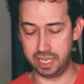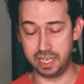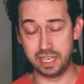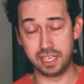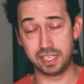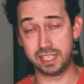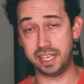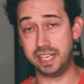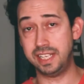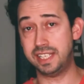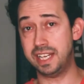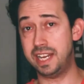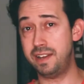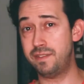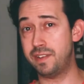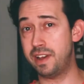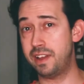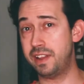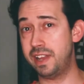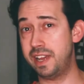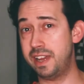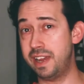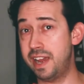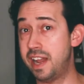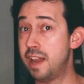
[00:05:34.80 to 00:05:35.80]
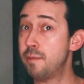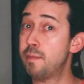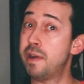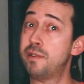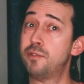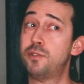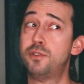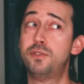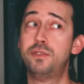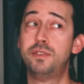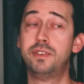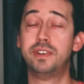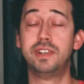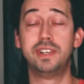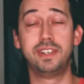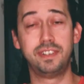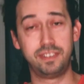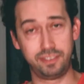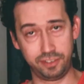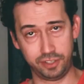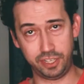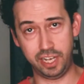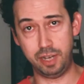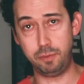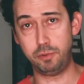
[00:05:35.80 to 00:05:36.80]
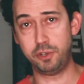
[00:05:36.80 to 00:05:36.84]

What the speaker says: Stay safe out there, and above all, keep